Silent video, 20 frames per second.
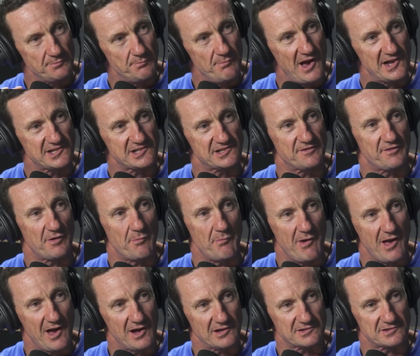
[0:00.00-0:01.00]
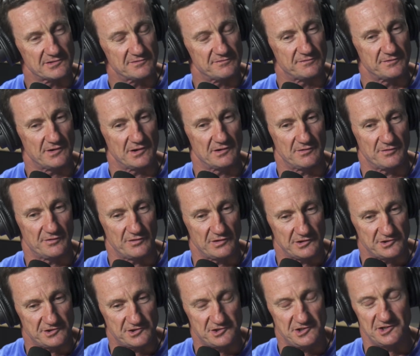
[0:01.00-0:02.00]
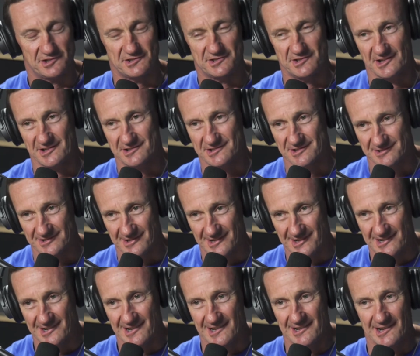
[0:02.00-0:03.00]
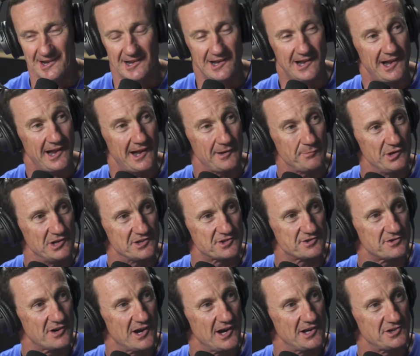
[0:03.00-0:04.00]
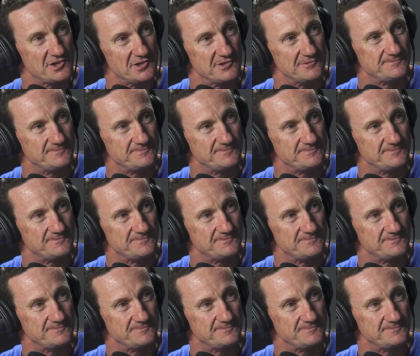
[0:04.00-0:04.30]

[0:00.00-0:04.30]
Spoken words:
the massive amounts of logistics and administration. You got the team